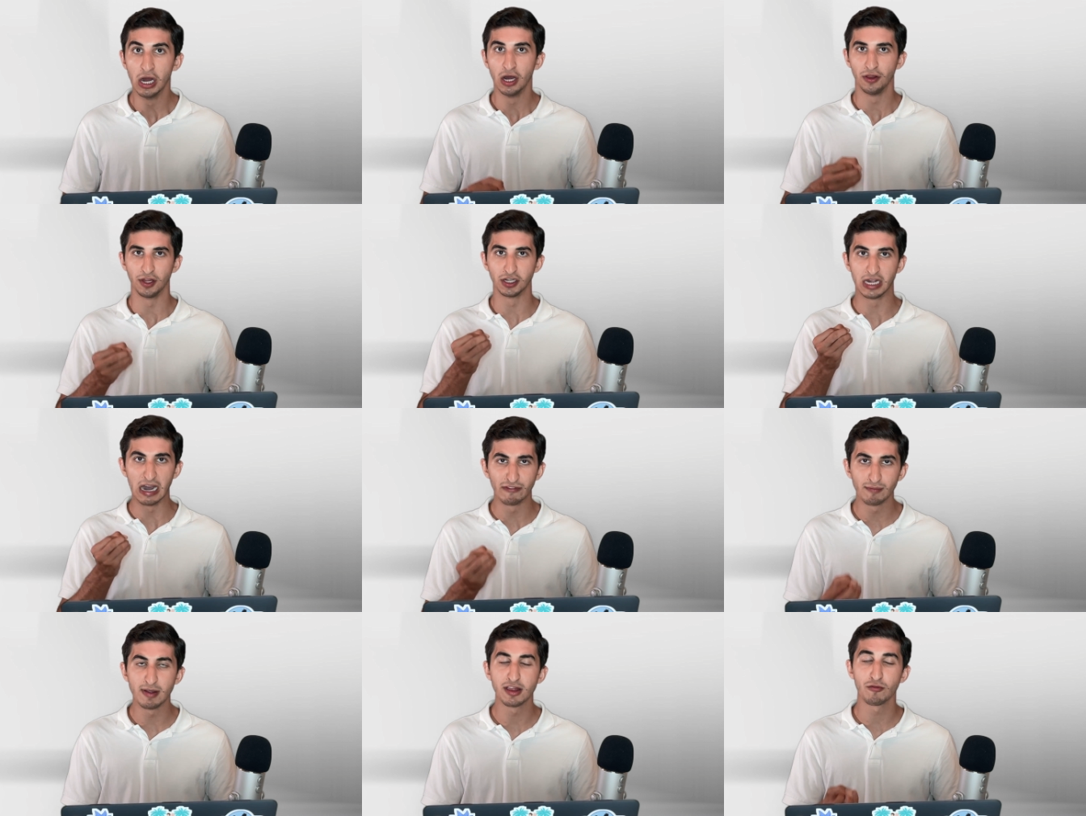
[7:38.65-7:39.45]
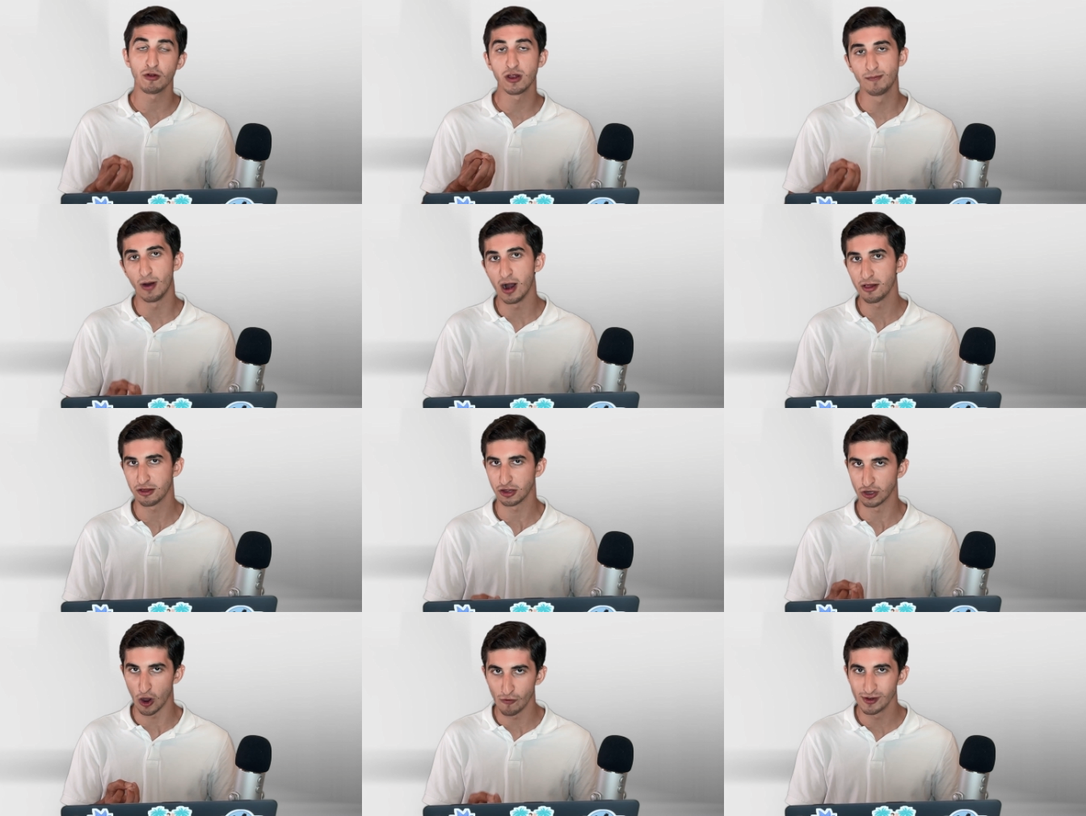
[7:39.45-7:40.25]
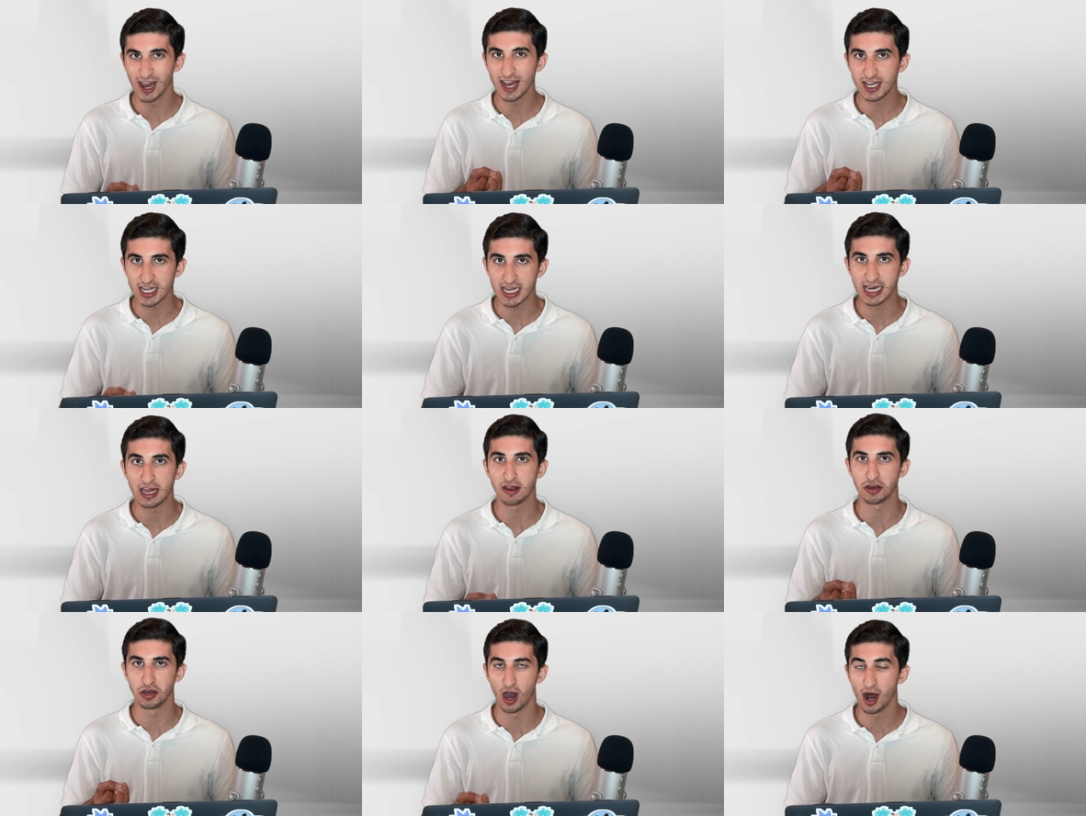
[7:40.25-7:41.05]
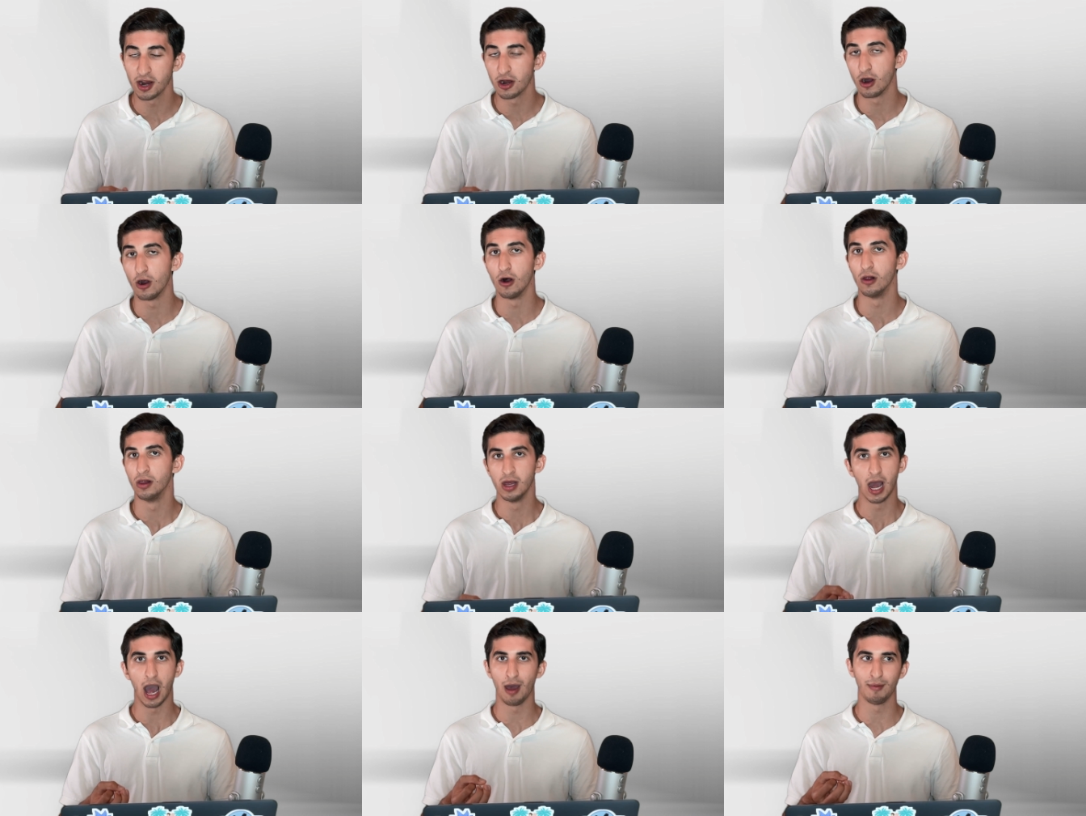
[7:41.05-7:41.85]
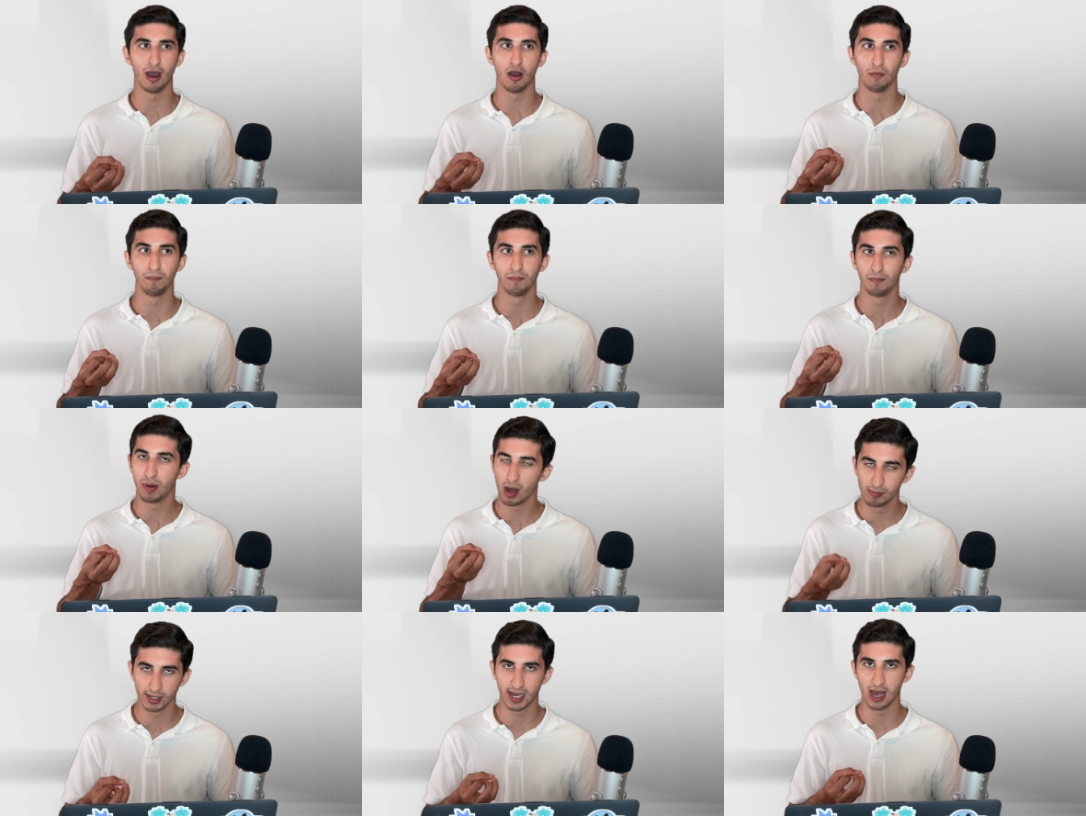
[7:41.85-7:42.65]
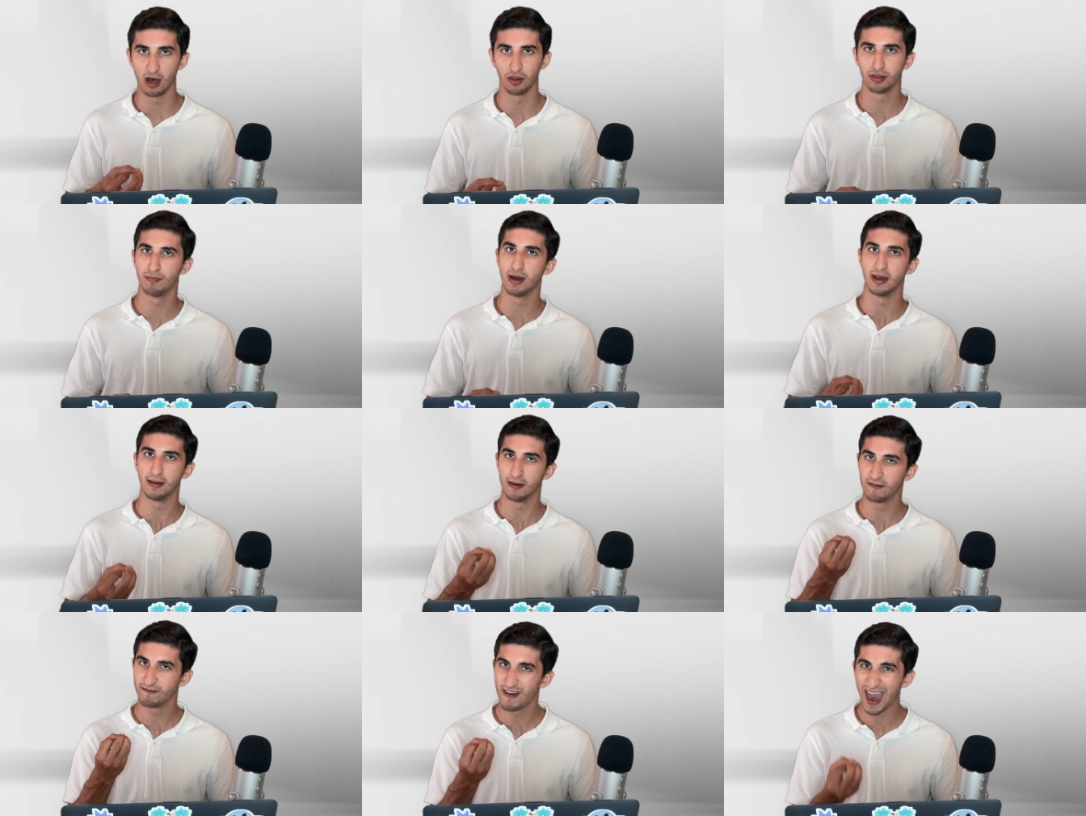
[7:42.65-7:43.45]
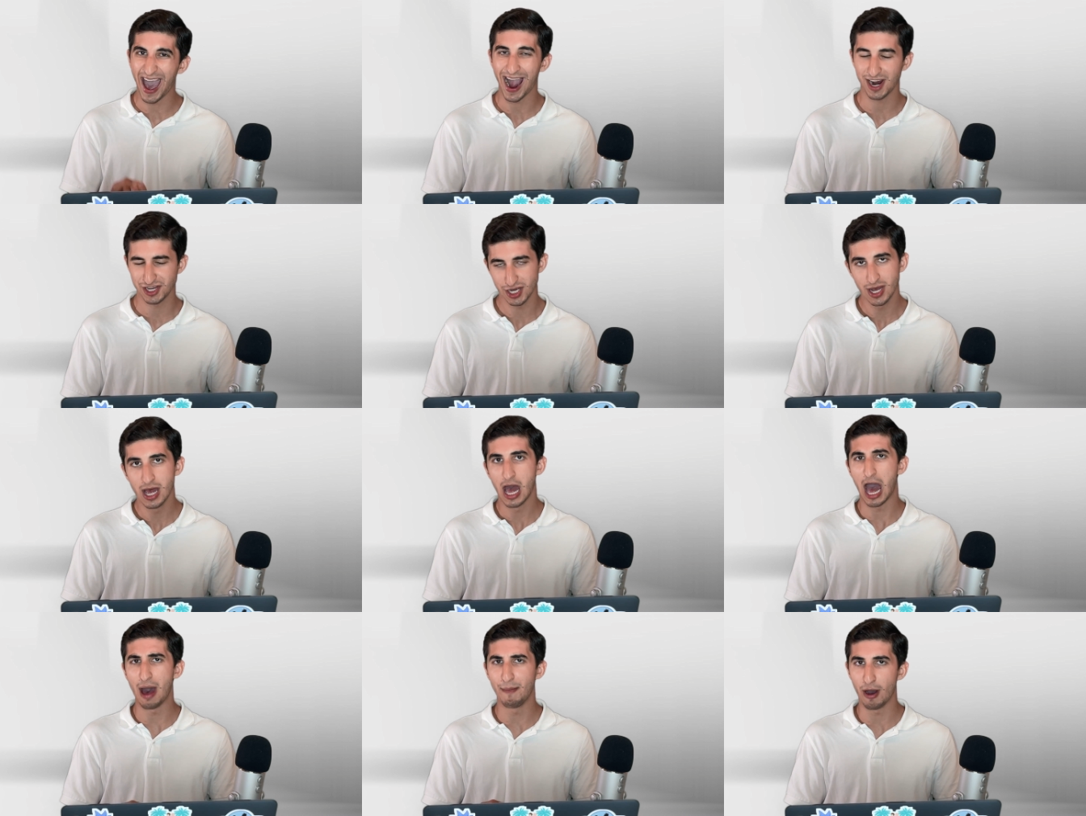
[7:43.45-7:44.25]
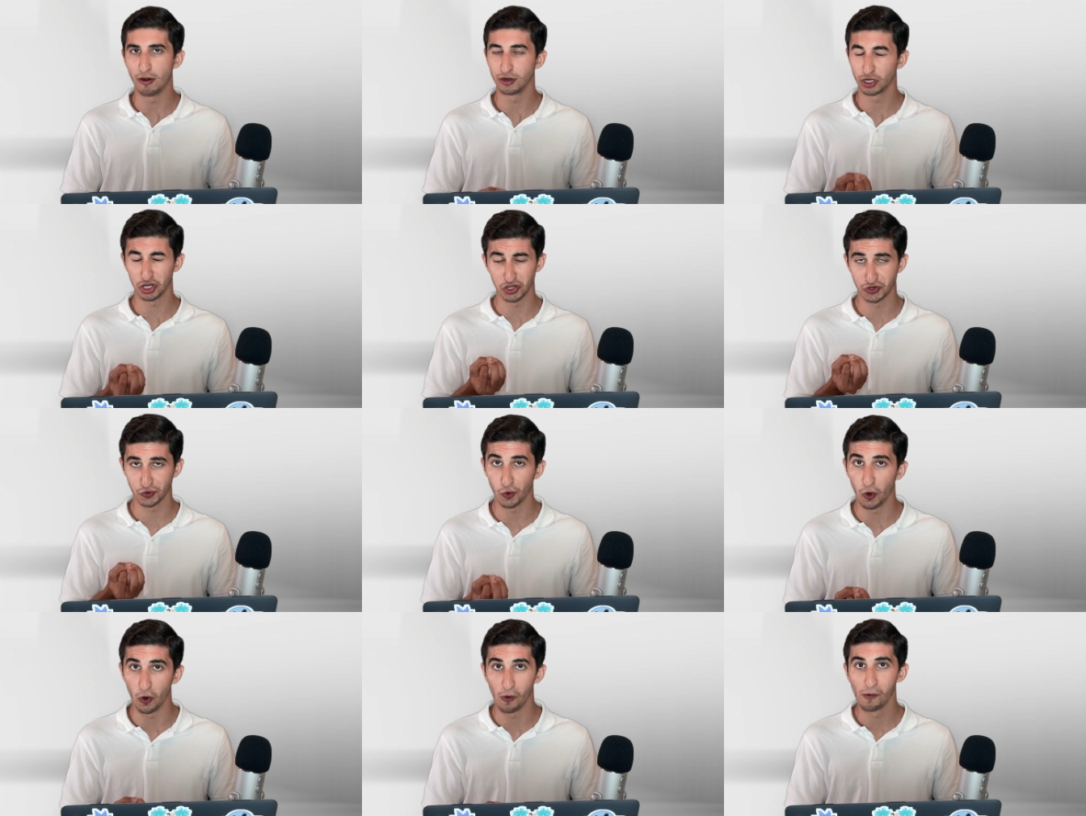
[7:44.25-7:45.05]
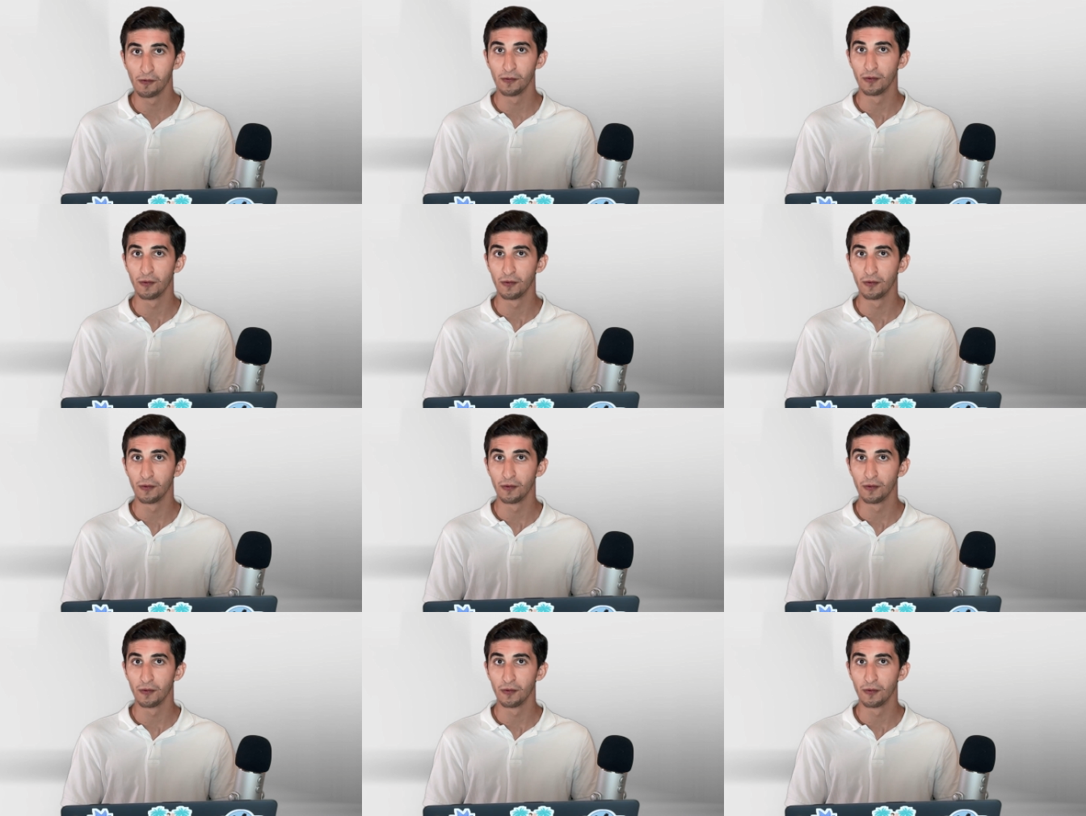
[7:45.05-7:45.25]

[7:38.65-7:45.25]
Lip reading: the government's response to COVID-19 is not at all about public health, but in fact about control.